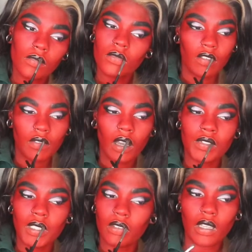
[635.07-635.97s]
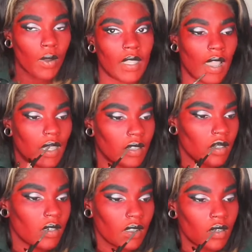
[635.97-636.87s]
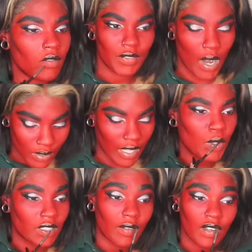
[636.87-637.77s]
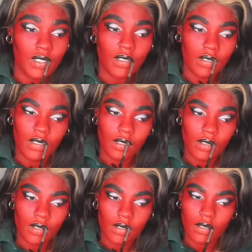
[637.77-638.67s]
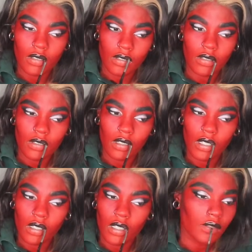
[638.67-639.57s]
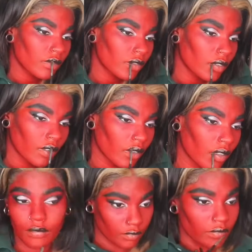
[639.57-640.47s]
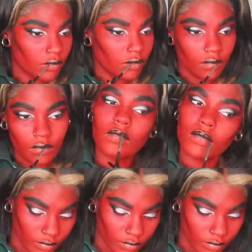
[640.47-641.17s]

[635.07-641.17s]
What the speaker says: paint on my lip because I really wanted to do the top lip thing with, you know,